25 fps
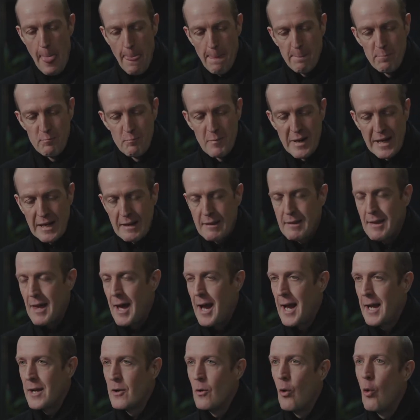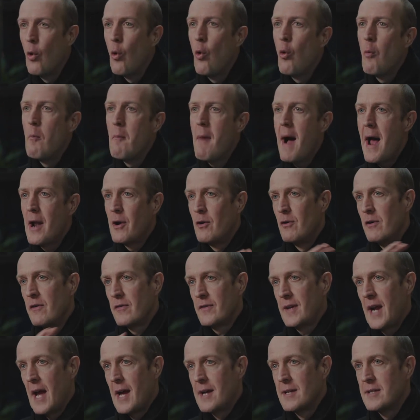methane, all manner
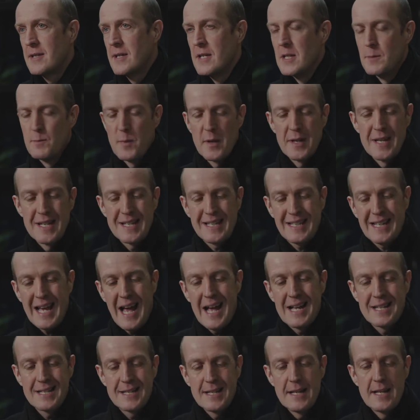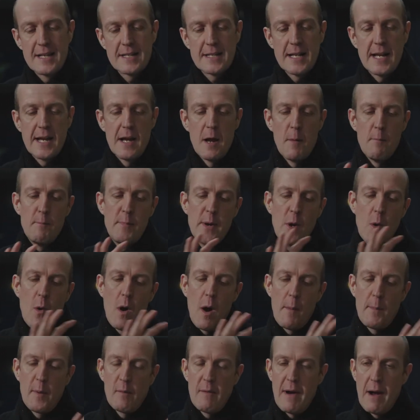of gases, but this gaseous layer built
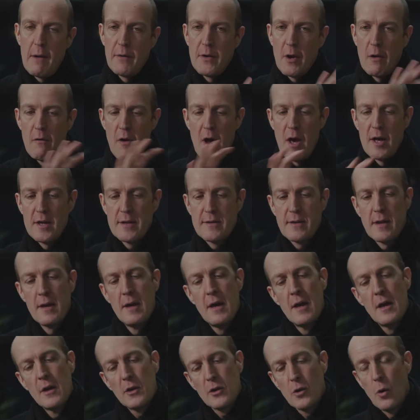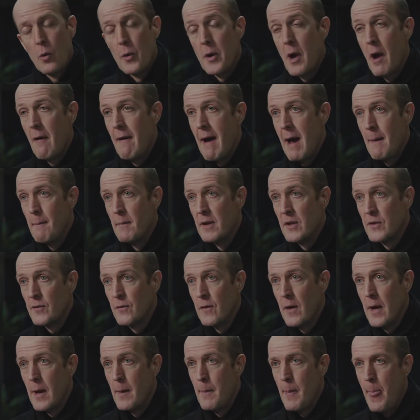up around our Earth called our
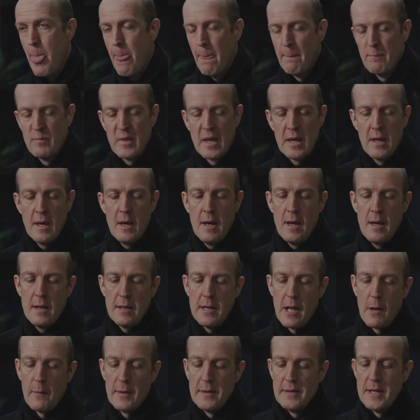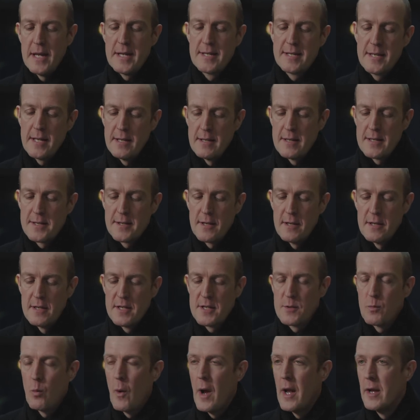atmosphere. Now in this
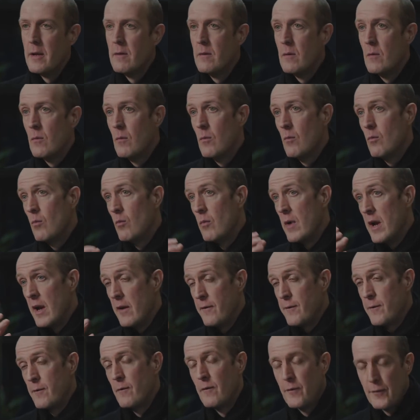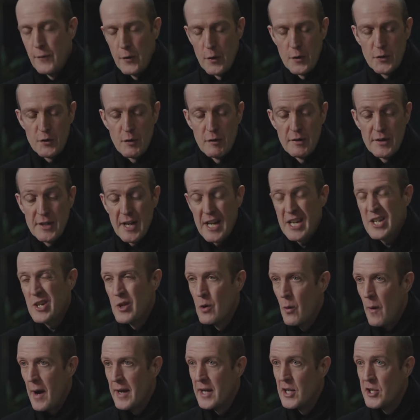instance, if through
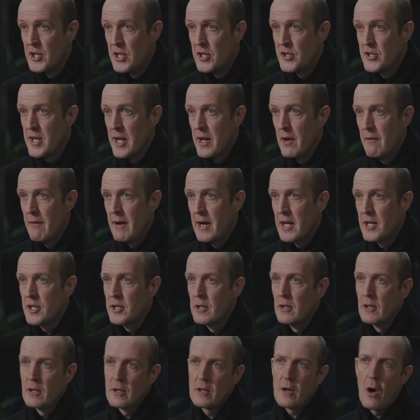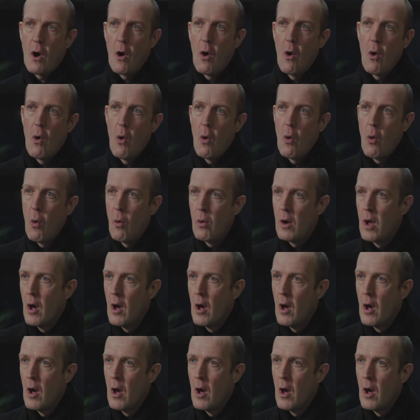traditional energy generation, coal,